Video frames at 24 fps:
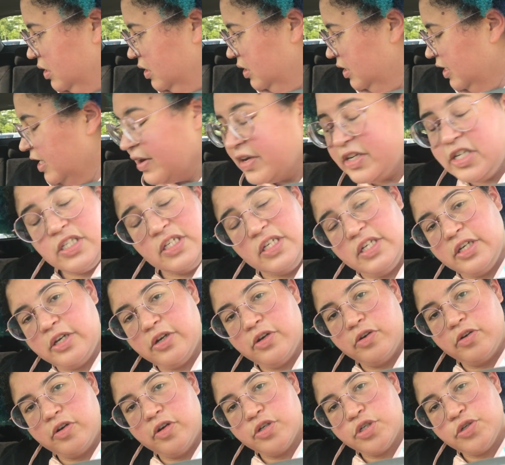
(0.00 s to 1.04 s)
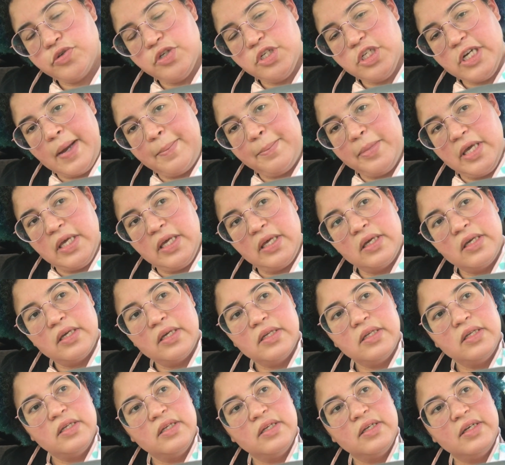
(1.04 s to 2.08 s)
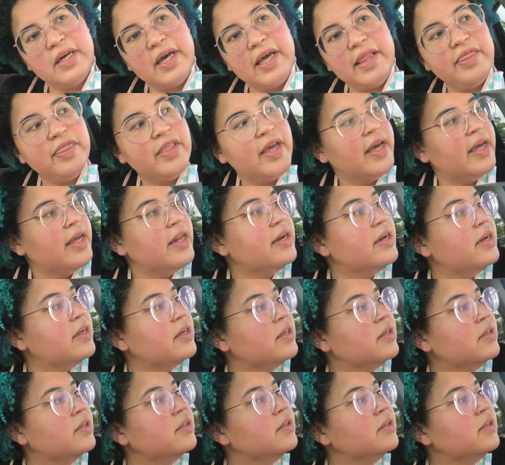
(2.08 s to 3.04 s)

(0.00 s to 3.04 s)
Now I just need to go grocery shopping and then